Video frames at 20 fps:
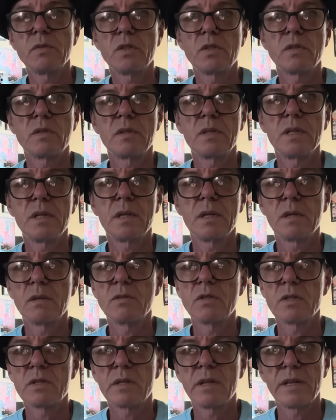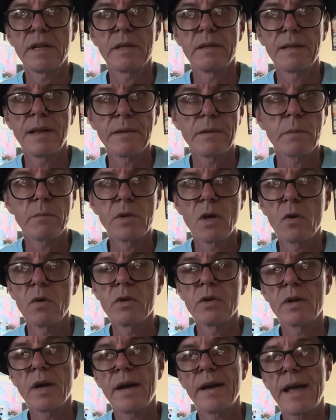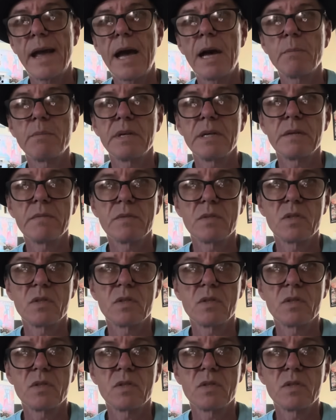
Just to let them know you're not happy.